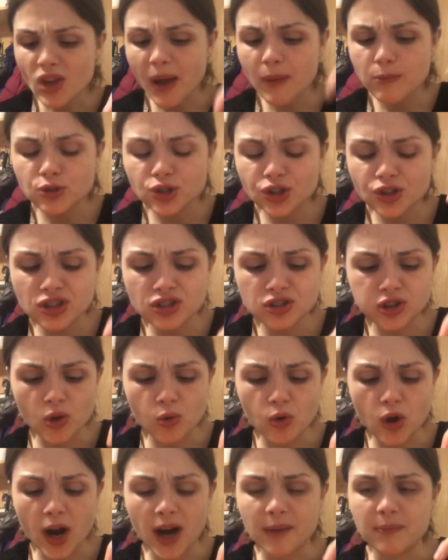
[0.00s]
I'm sure it's
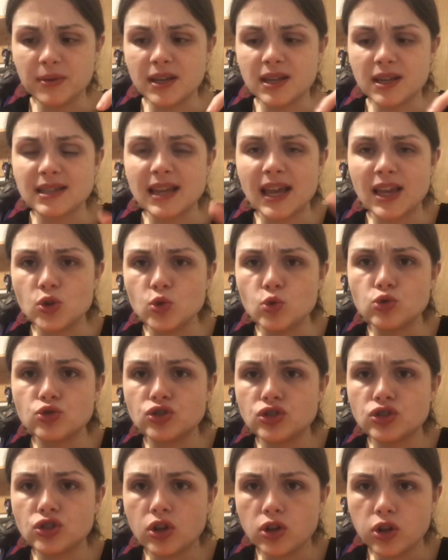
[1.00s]
low carb because I used
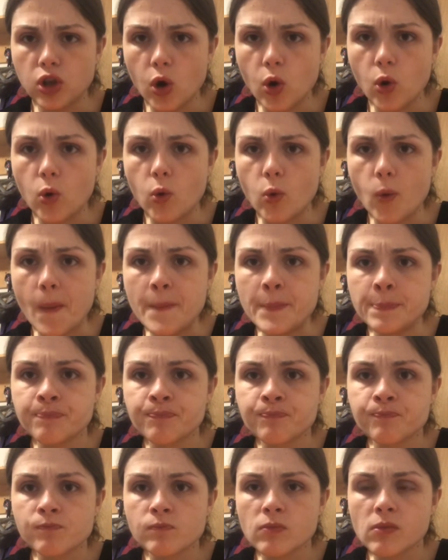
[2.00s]
the low
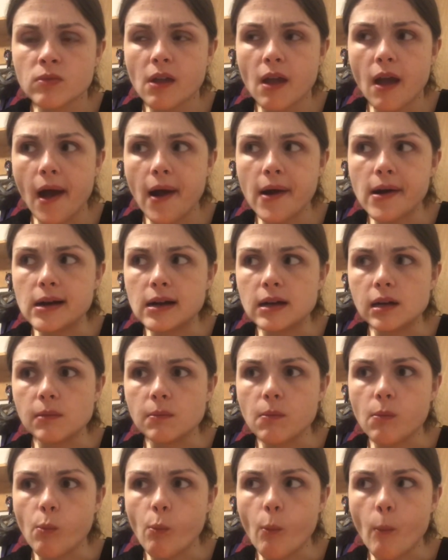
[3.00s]

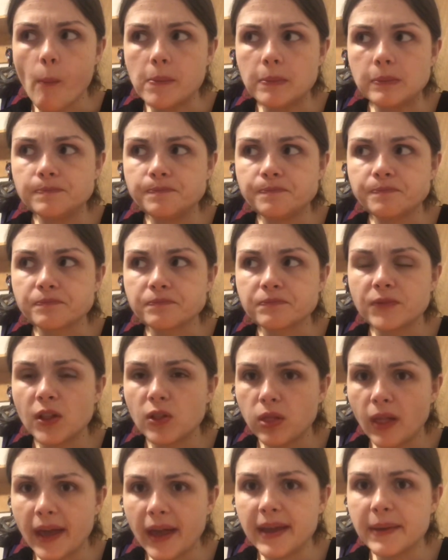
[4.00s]
um,
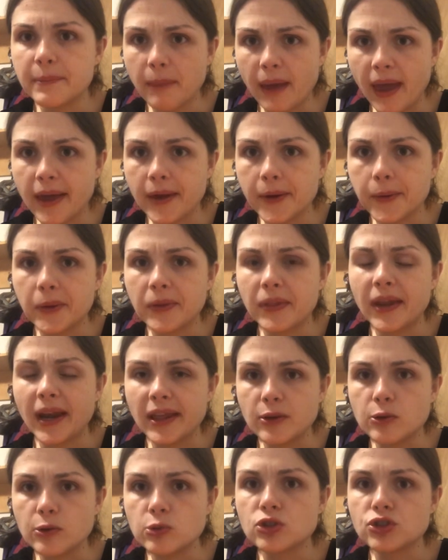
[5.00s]
the light mayo and then
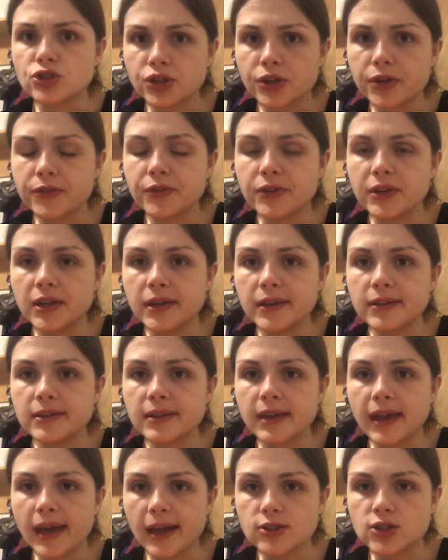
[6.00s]
I use the sugar-free
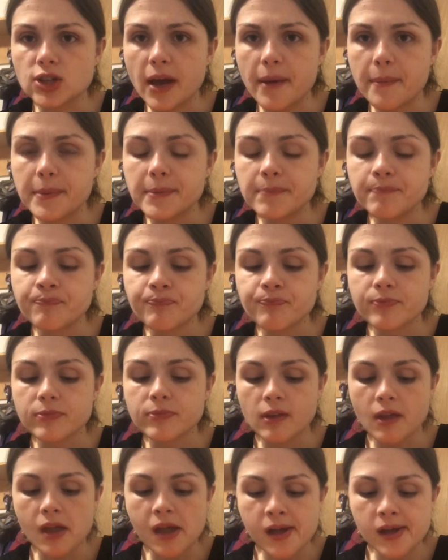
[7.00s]
ketchup.
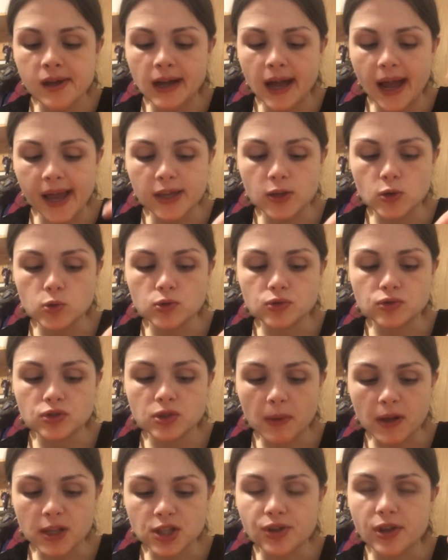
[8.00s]
I use
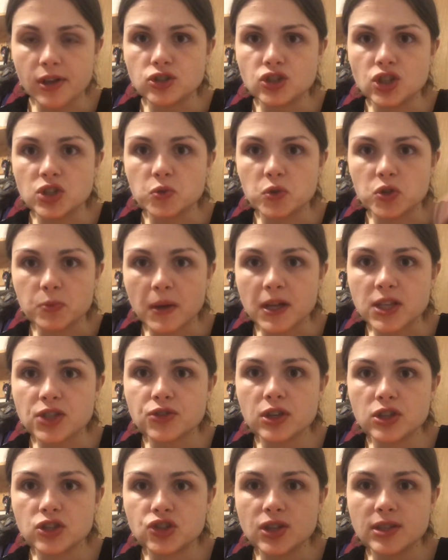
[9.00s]
the mozzarella cheese, which
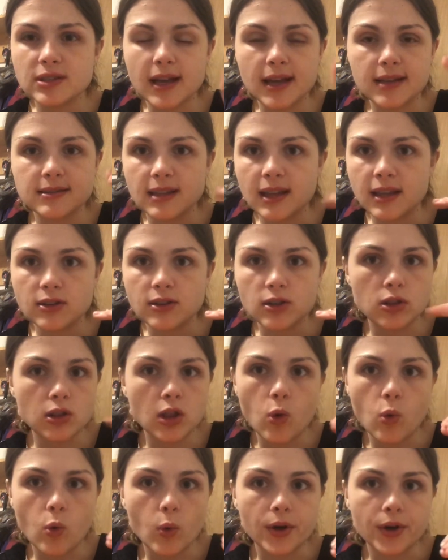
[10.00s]
mozzarella cheese has like the
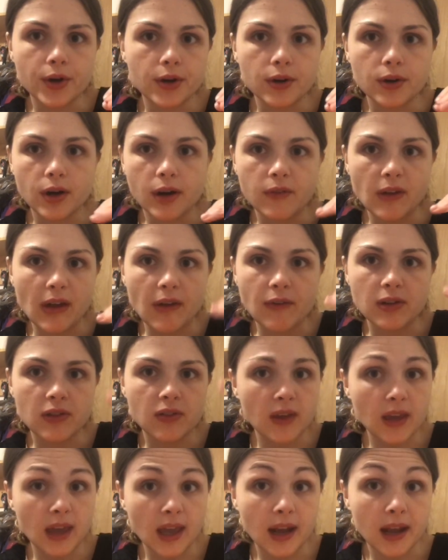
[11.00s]
lower of
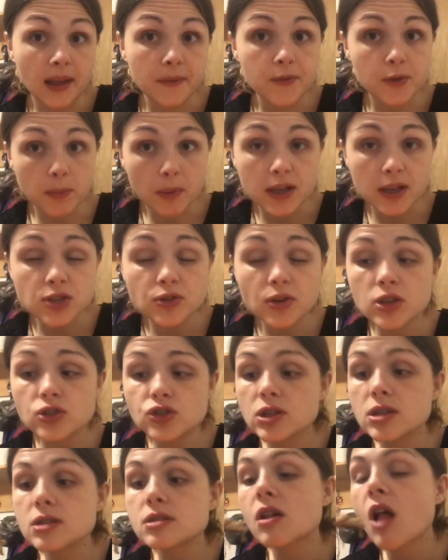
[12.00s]
everything in it. For mozzarella
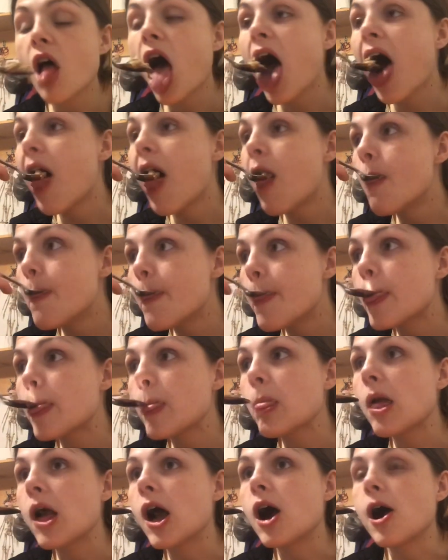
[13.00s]
cheese,
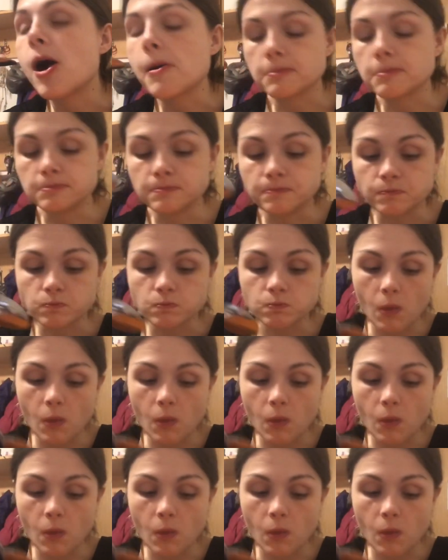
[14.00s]
um,